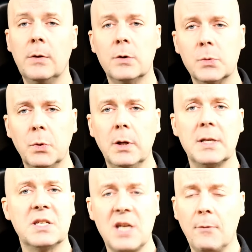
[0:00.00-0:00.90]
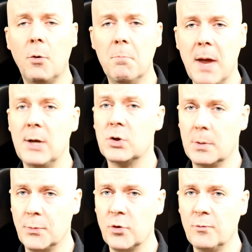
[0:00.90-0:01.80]
There's really several major
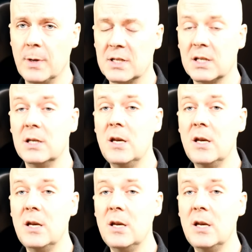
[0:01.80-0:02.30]
improvements.